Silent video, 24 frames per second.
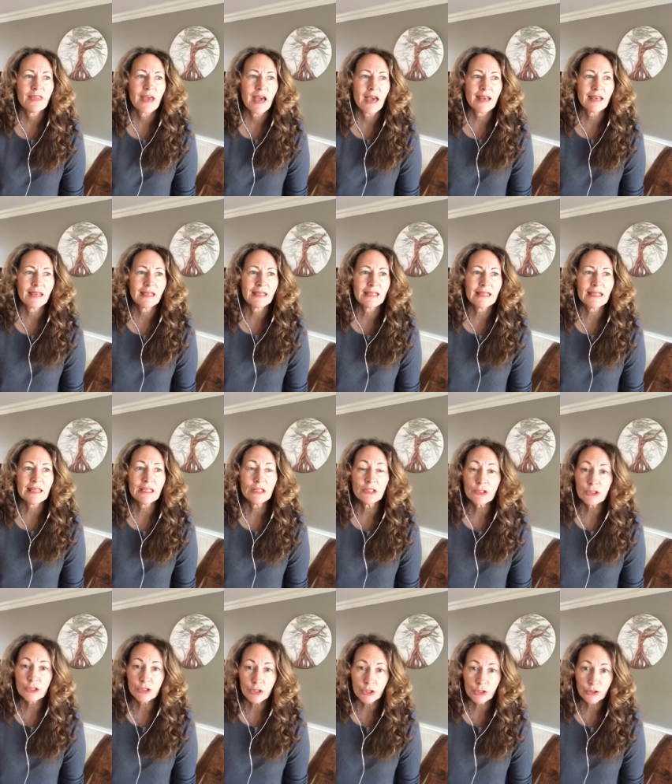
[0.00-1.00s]
that
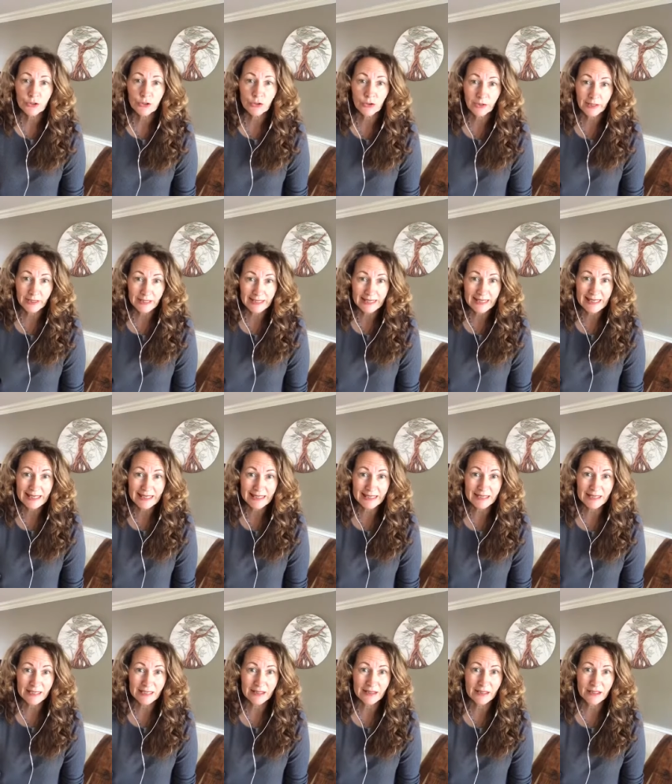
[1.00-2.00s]
internal
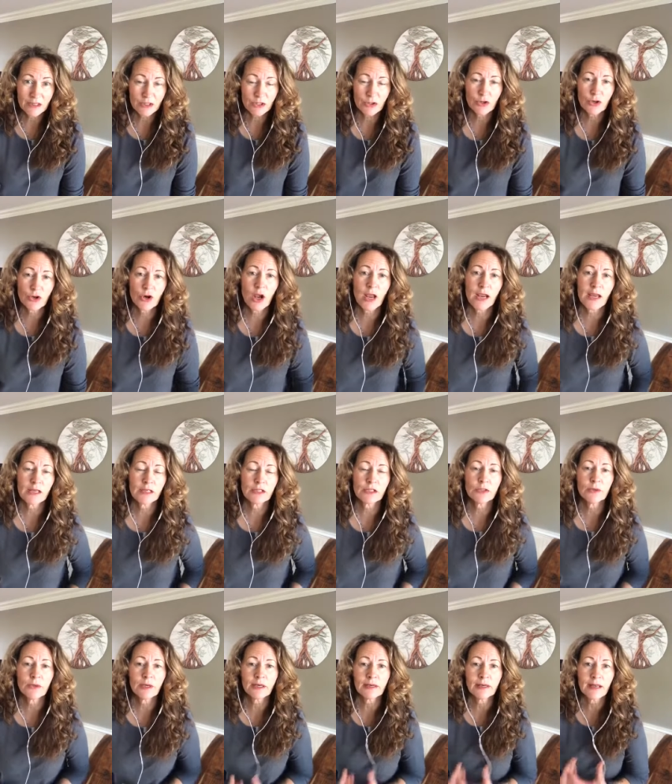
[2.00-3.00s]
heat that's trying
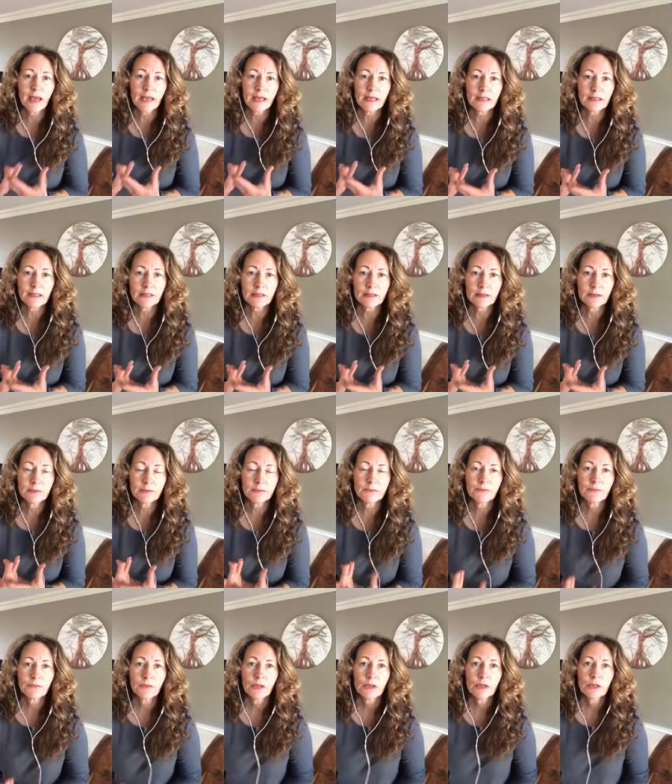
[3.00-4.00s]
to ignite
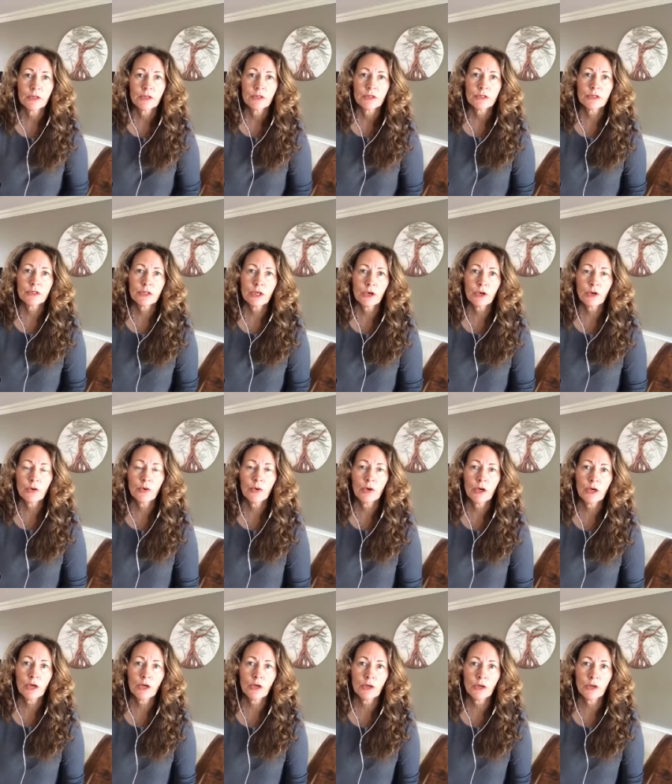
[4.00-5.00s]

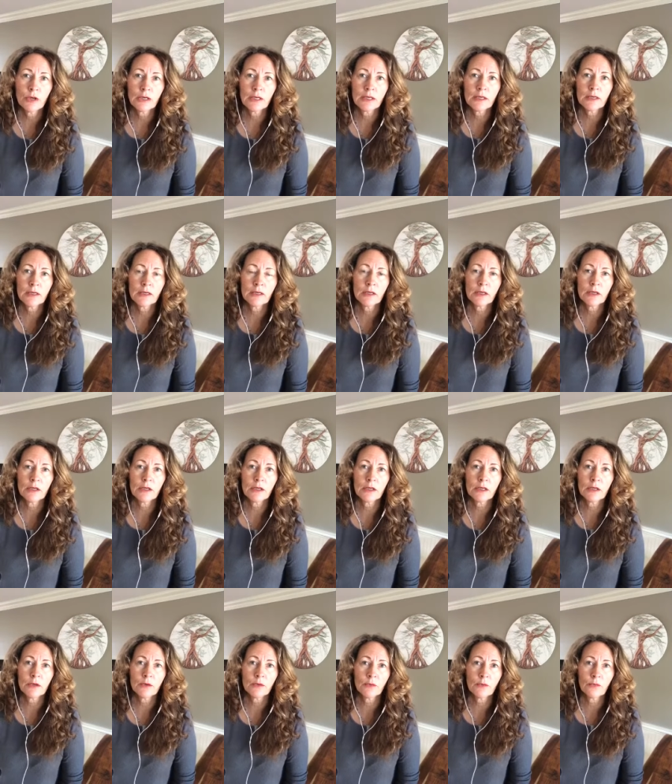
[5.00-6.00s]
so it,
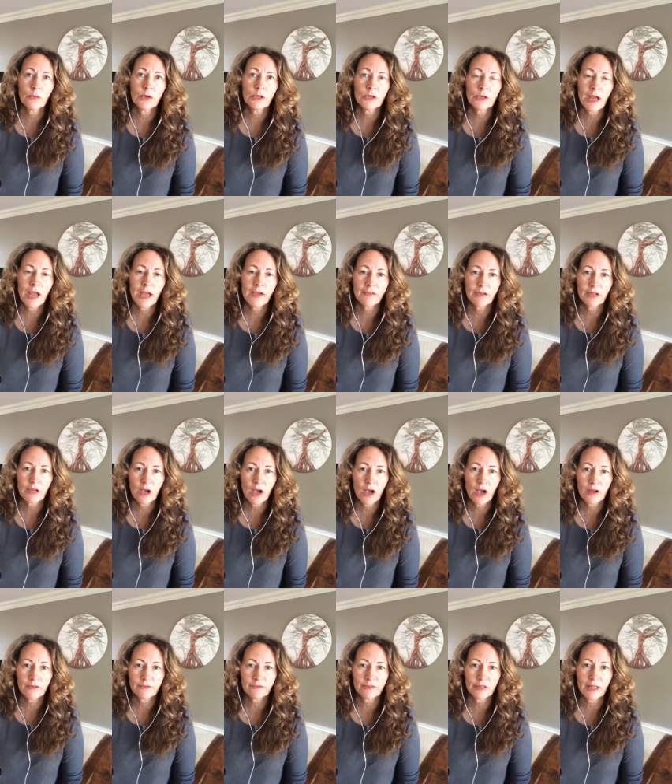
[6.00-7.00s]
it, when you're having a
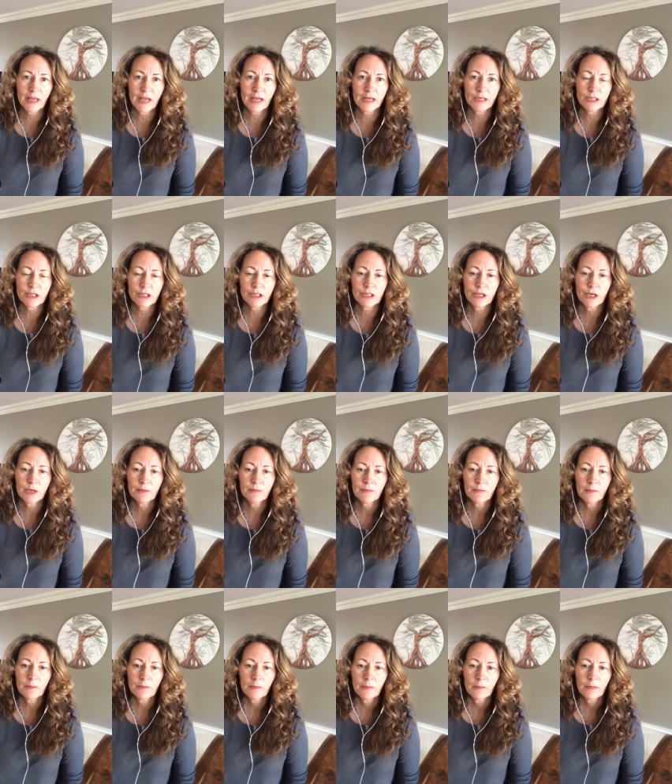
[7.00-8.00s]
hot flash,
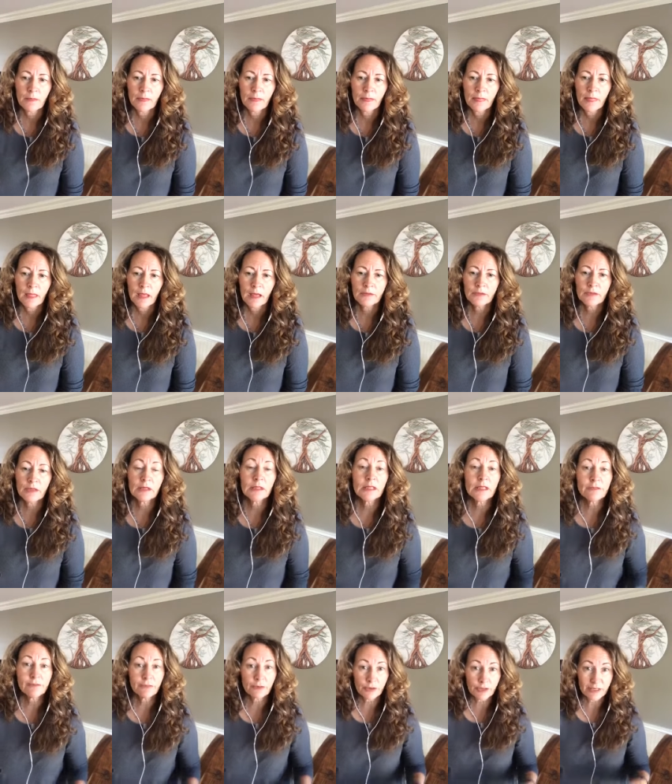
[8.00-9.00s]
the
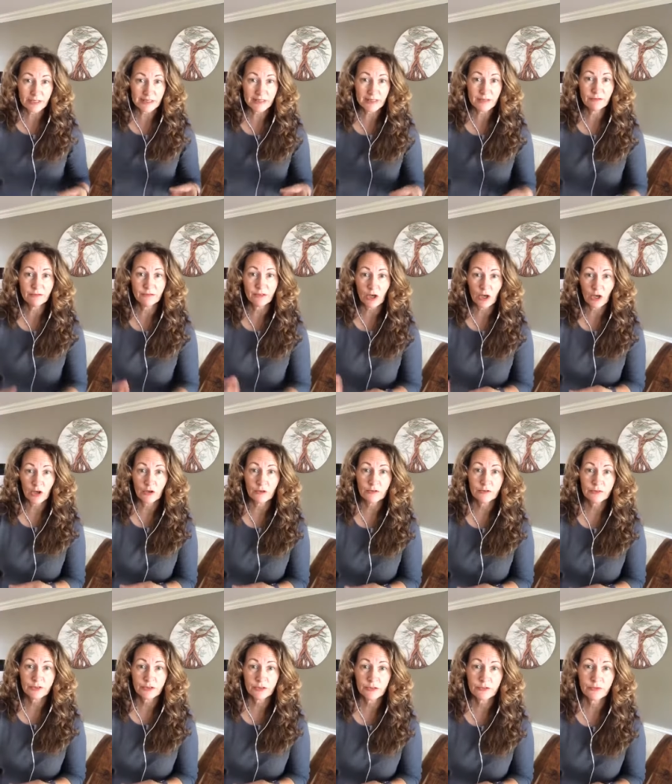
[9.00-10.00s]
liver is
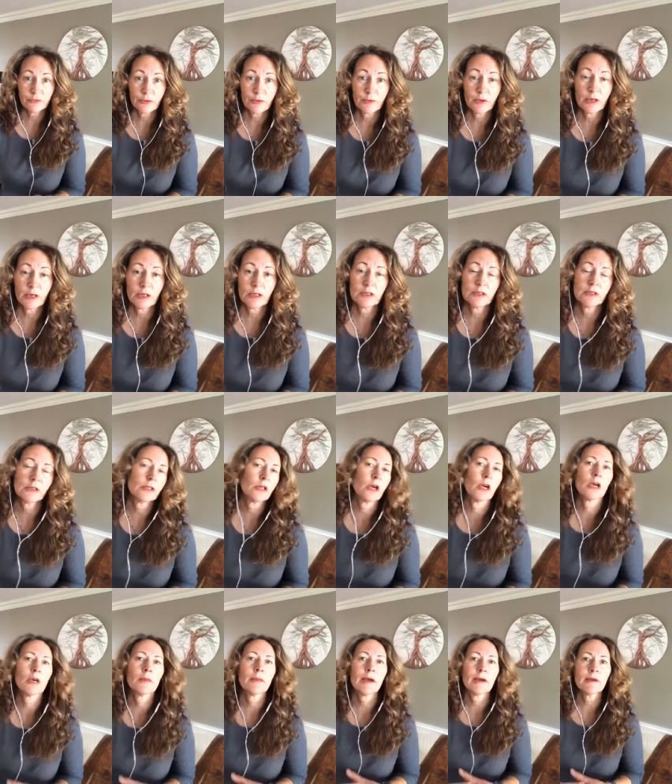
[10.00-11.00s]
involved. If we want to
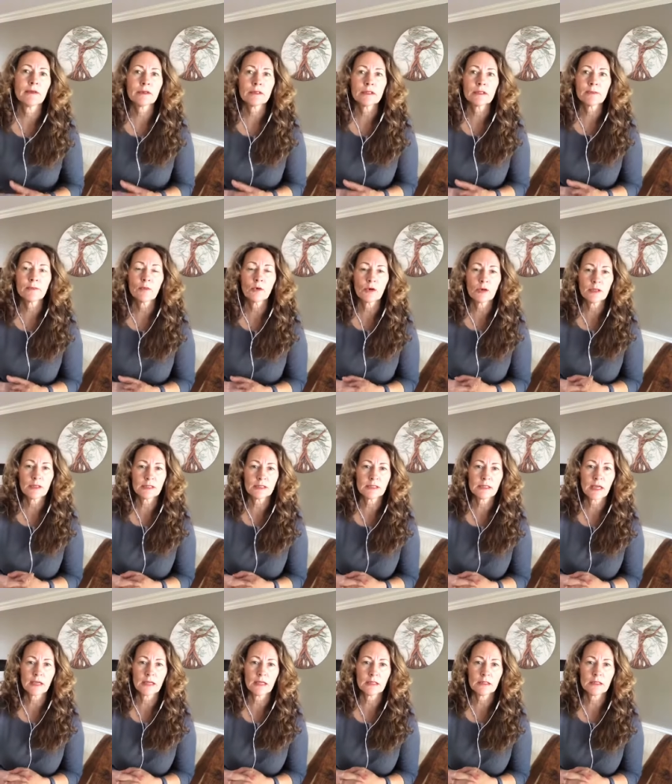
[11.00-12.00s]
talk about some more of the
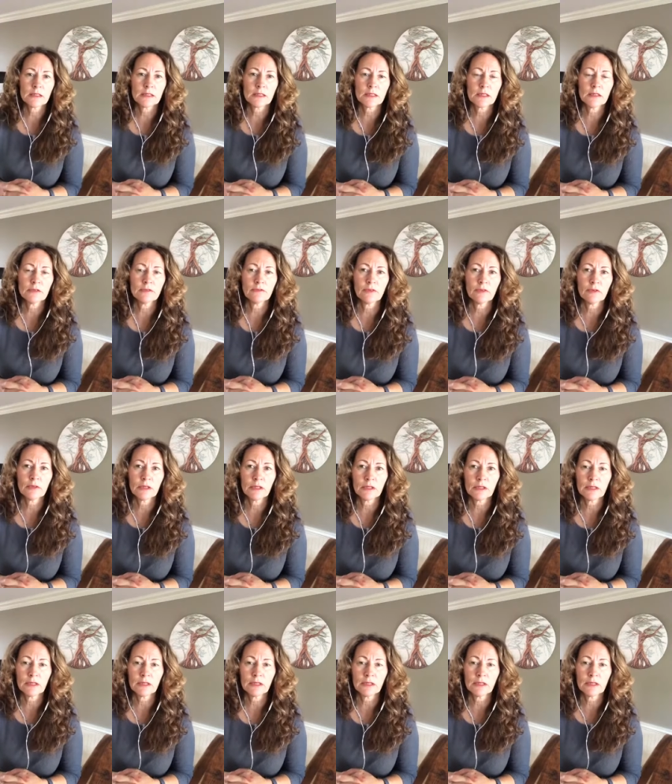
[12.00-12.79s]
science in,